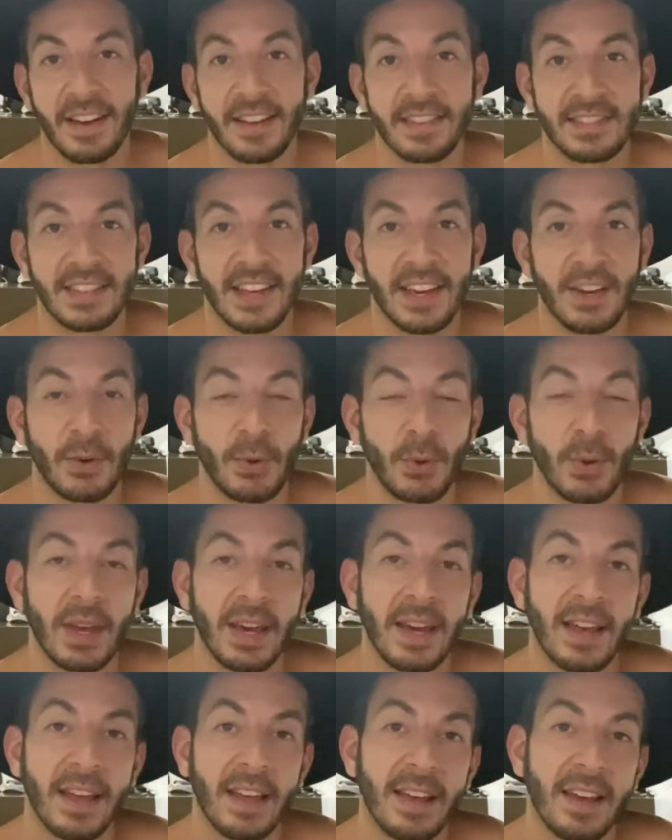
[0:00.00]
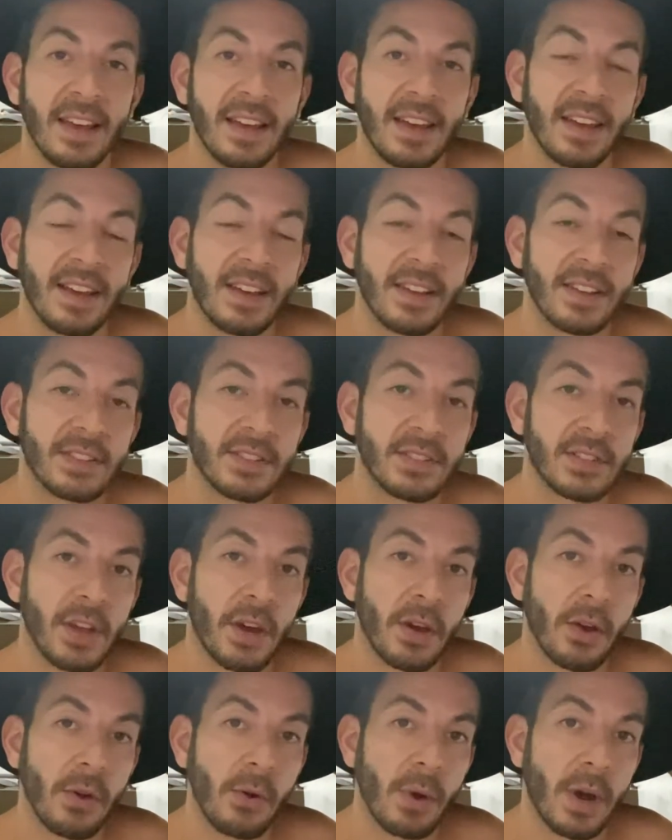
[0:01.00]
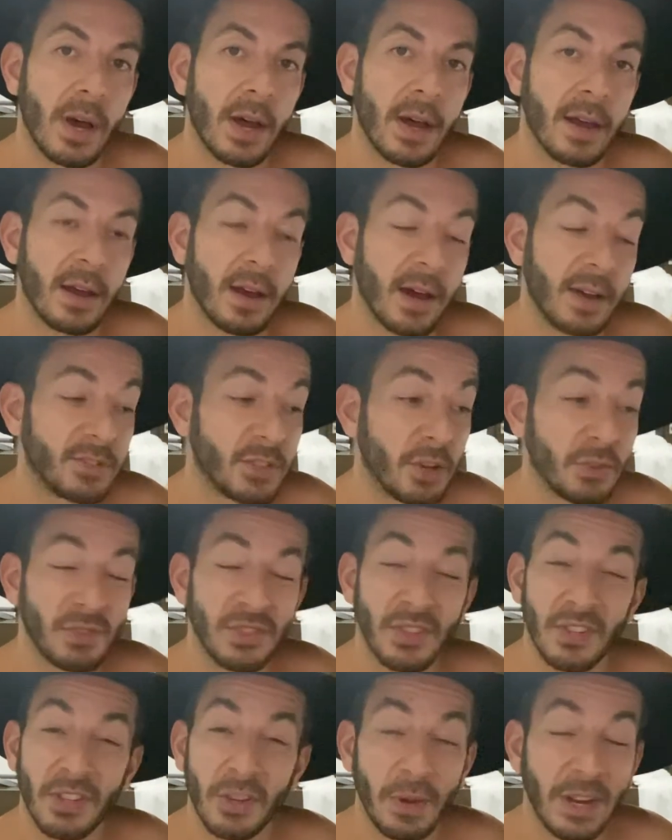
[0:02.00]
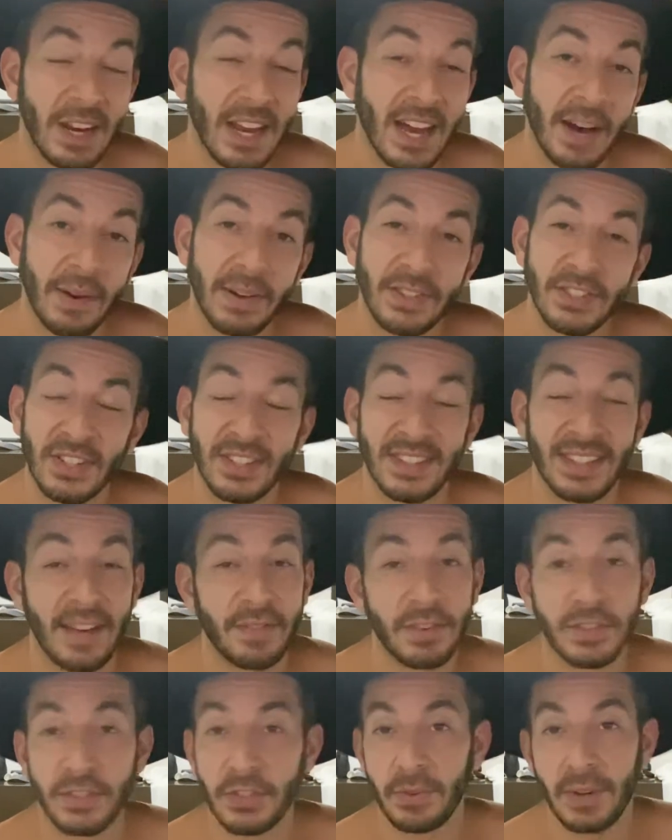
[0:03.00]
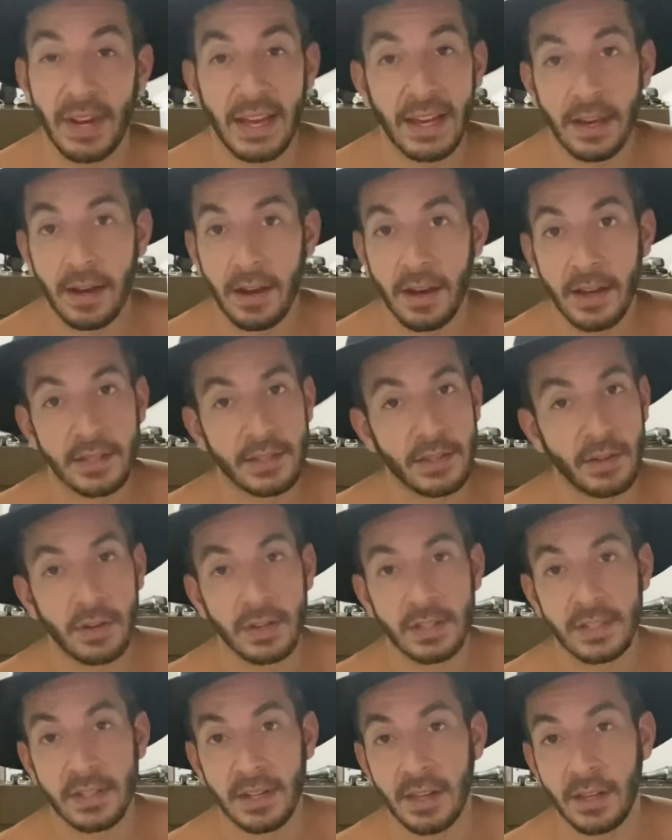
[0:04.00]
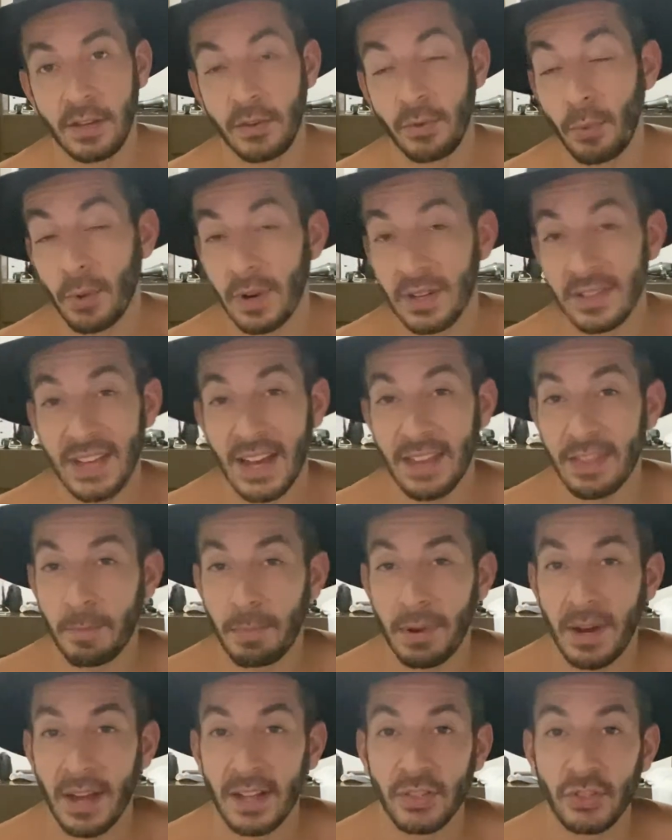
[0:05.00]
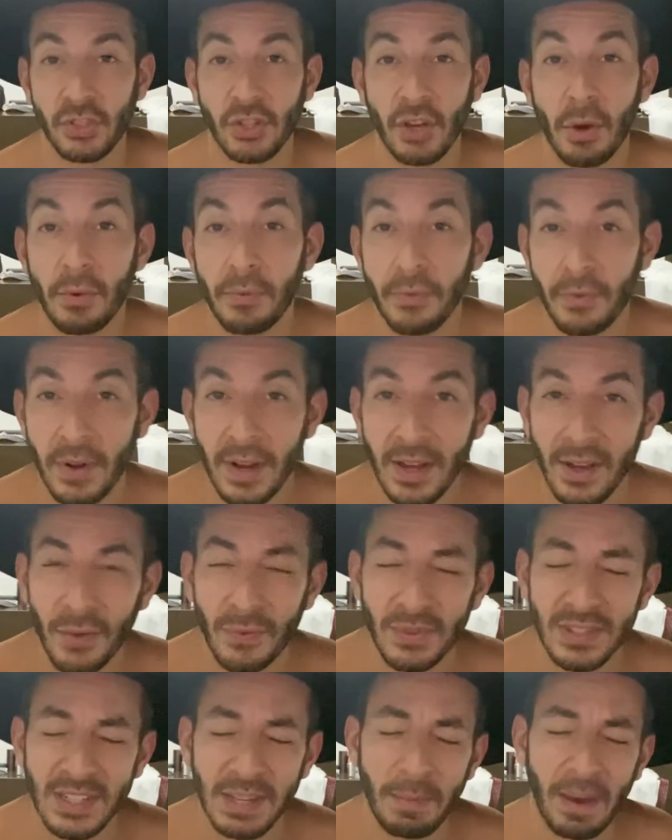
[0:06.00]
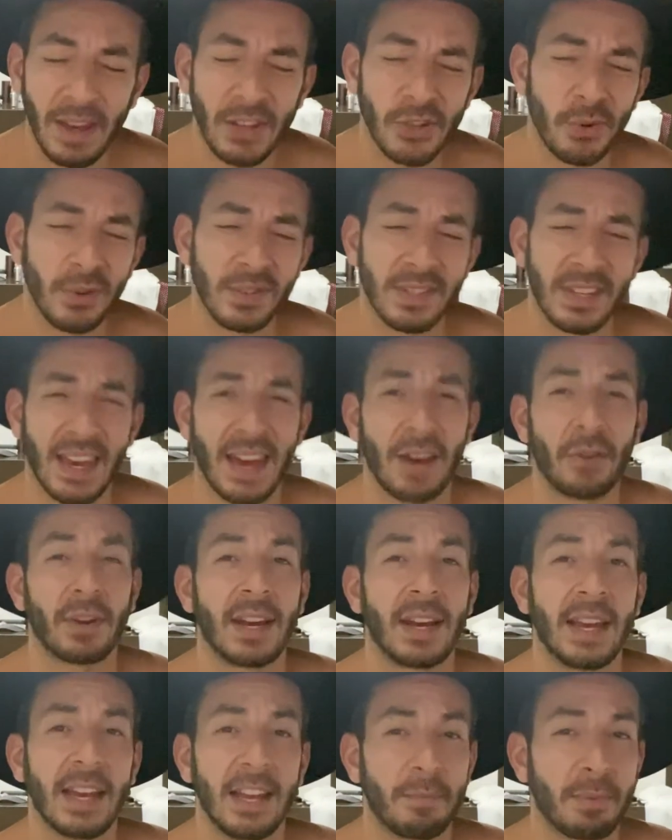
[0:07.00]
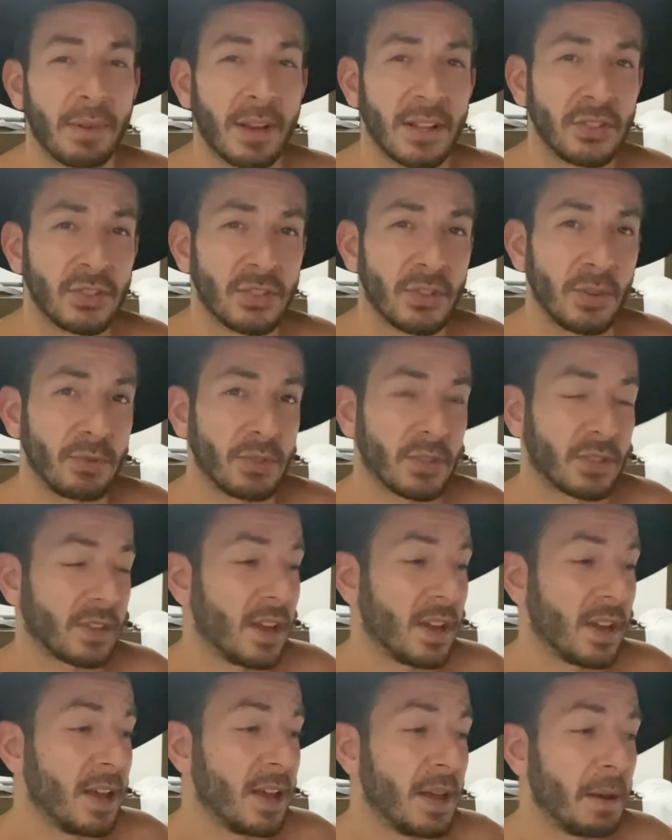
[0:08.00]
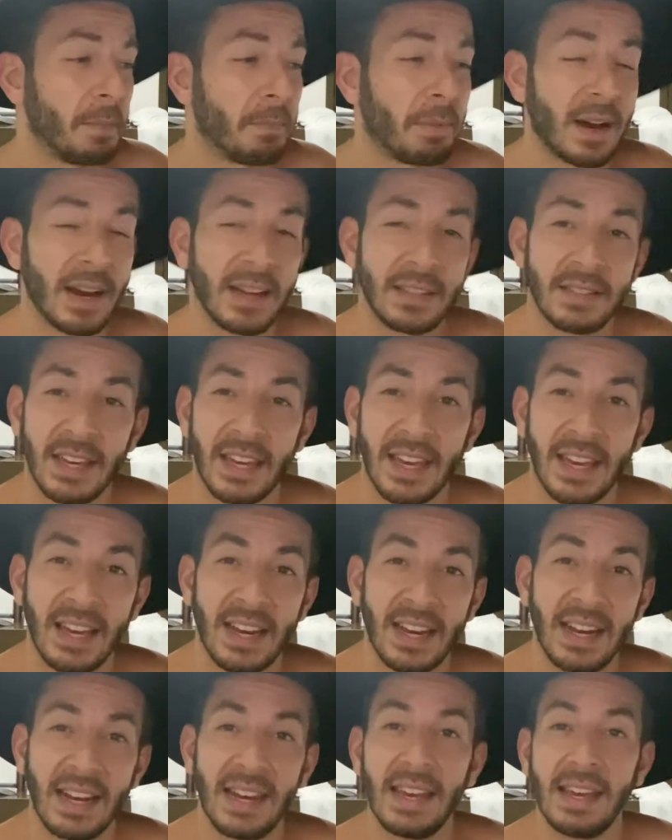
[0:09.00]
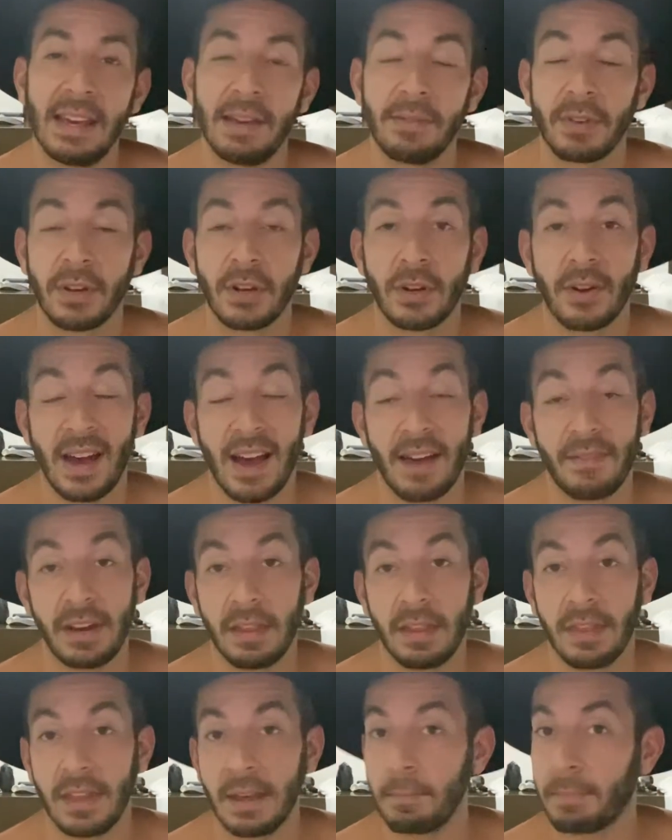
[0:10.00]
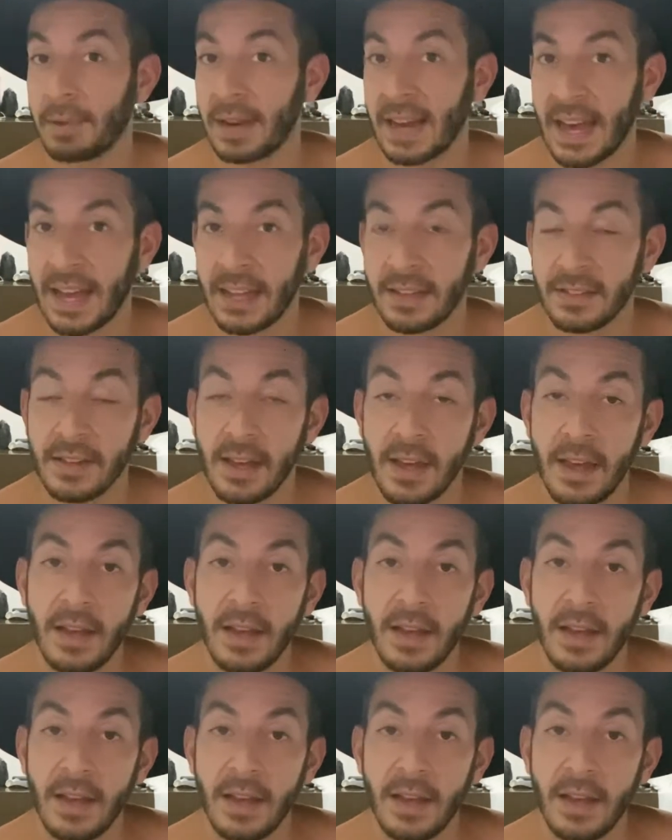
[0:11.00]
as they call it. So uh, I've chosen to do it now. It's just never too late, guys. Honestly, you want to take the plunge, go for it. Obviously, make sure it's a calculated plunge. Don't just buy a ticket and leave and not have anything planned.